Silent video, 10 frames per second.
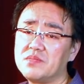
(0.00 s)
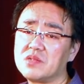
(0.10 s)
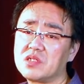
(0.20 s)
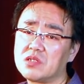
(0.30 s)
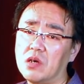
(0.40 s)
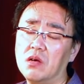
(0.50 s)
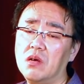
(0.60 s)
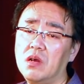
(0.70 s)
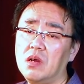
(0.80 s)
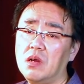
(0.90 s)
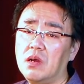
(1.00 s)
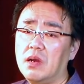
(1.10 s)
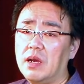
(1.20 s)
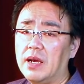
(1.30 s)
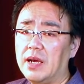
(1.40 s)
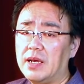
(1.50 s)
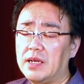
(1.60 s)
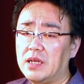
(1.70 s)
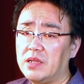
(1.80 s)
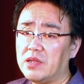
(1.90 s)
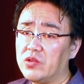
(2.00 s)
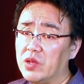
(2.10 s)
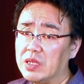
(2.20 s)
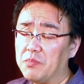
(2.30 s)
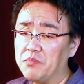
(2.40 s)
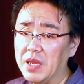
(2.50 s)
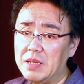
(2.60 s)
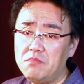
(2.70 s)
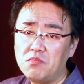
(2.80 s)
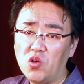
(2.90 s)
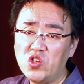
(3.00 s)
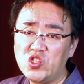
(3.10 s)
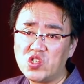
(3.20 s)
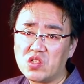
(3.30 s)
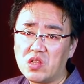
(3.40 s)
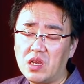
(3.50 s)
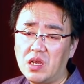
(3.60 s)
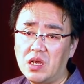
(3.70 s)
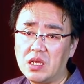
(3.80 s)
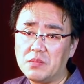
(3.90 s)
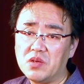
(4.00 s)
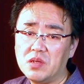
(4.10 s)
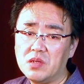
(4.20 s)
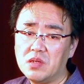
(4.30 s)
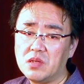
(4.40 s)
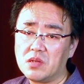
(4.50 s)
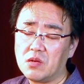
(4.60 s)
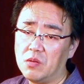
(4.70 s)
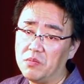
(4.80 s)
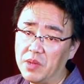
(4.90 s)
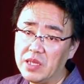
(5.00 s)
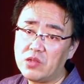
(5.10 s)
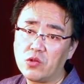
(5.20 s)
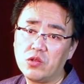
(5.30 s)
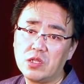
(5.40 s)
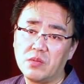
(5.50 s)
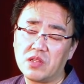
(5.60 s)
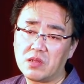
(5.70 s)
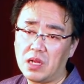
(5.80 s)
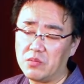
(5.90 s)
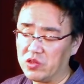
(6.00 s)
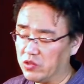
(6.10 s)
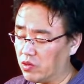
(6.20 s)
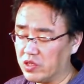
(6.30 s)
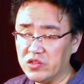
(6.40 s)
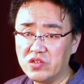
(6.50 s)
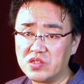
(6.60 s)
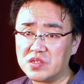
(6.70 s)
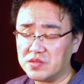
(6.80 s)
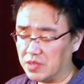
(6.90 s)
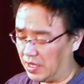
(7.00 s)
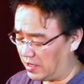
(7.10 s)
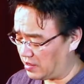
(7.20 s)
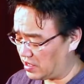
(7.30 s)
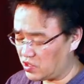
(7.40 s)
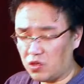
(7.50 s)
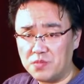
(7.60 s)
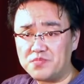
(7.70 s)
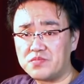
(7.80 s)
So, and during the main moisture time or main treatment time you want to use, and so,